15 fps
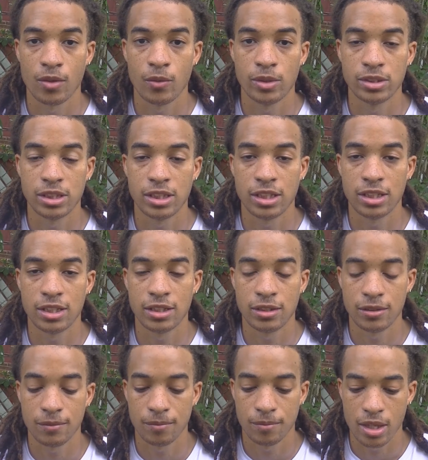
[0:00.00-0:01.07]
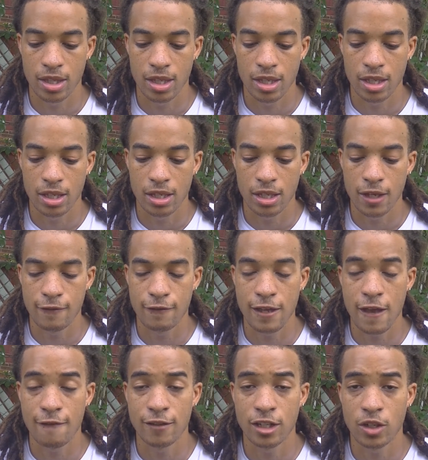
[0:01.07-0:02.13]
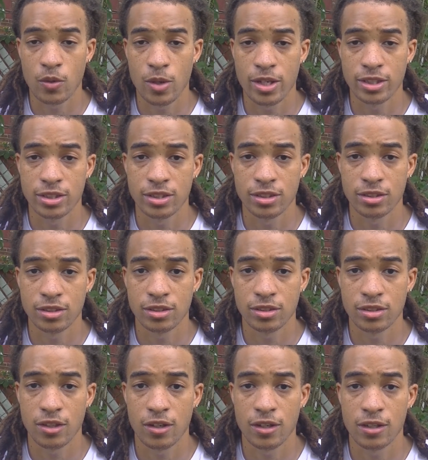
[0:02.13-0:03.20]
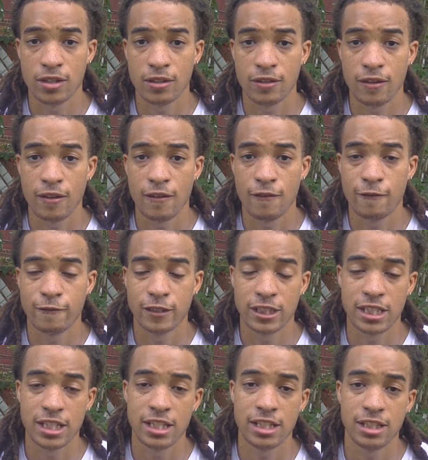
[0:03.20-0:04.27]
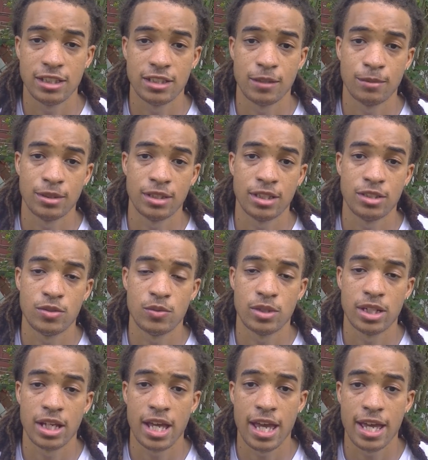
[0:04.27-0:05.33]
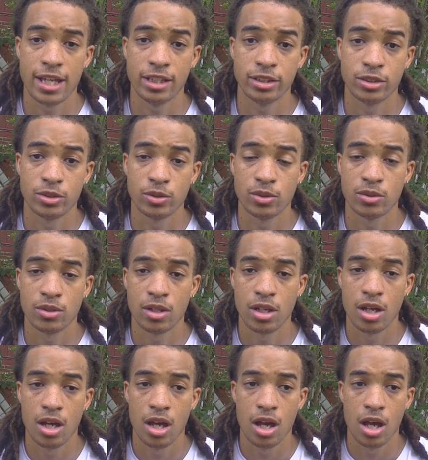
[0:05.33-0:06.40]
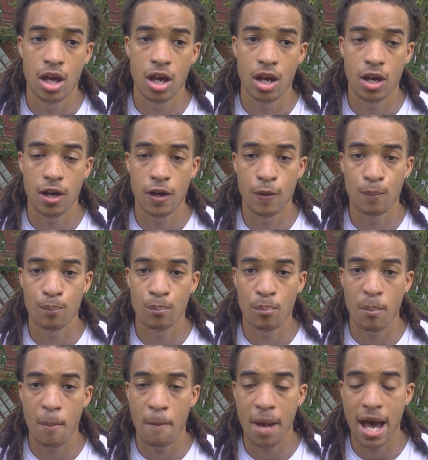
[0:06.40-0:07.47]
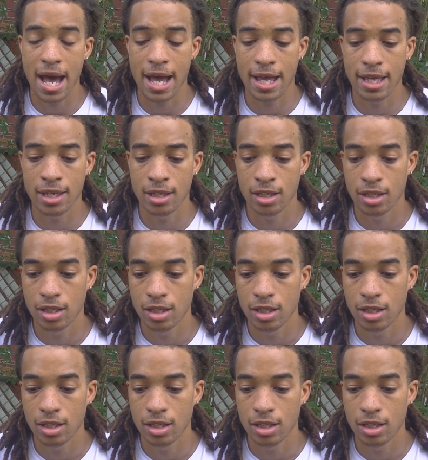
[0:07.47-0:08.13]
Once again, if you have any questions or you see something that you want to add to my